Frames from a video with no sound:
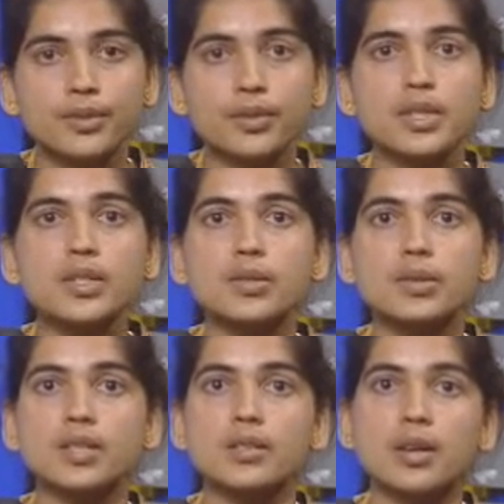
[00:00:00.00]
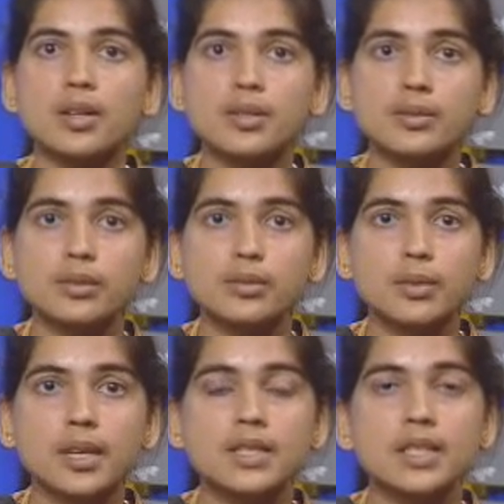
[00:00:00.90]
frozen storage also, we
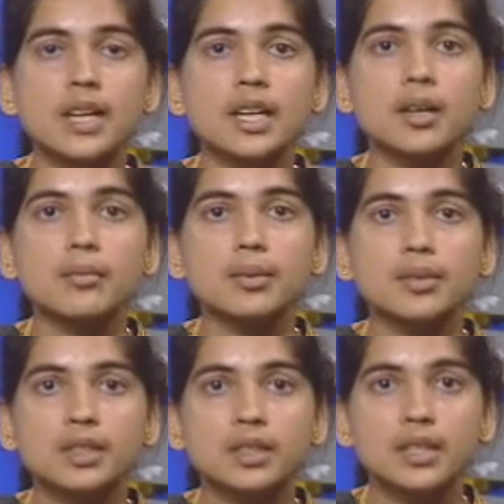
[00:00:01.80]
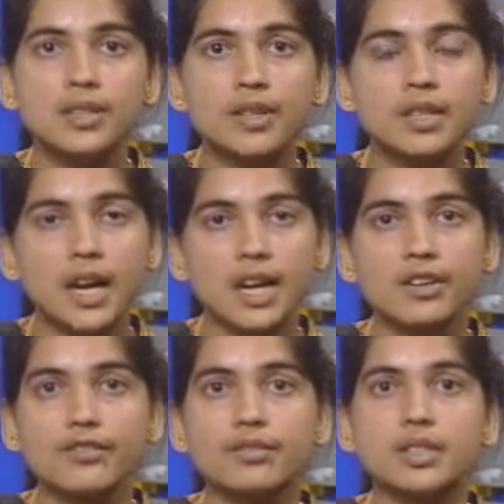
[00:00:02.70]
will study about different kind
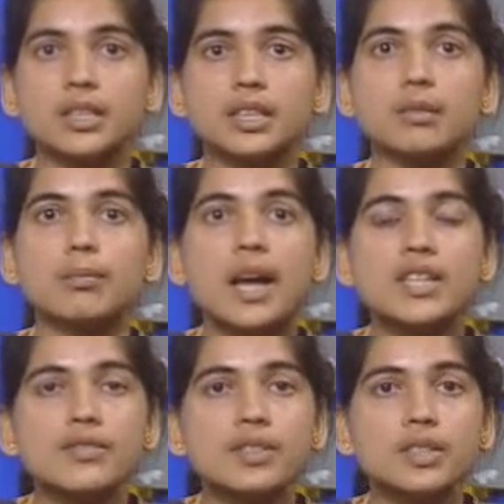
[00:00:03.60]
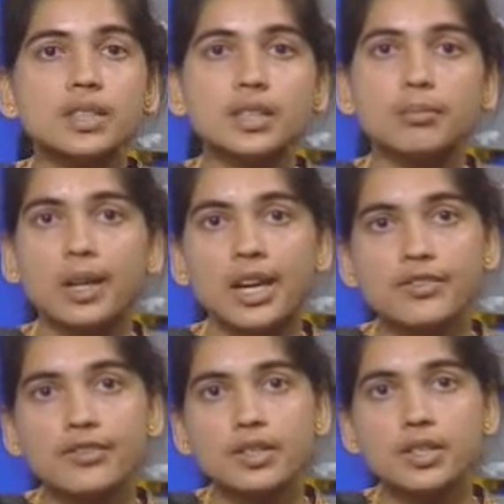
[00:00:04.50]
of freezer, the blast freezer, the plate
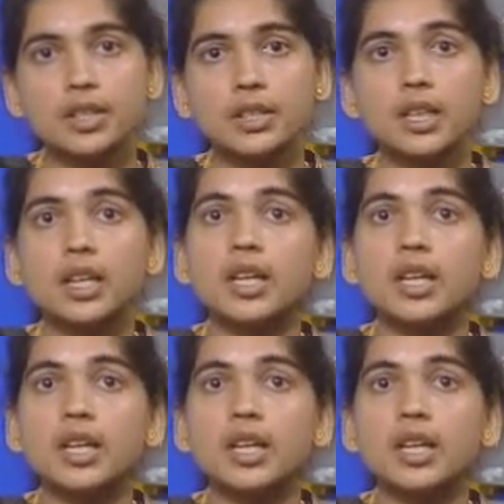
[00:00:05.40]
freezer,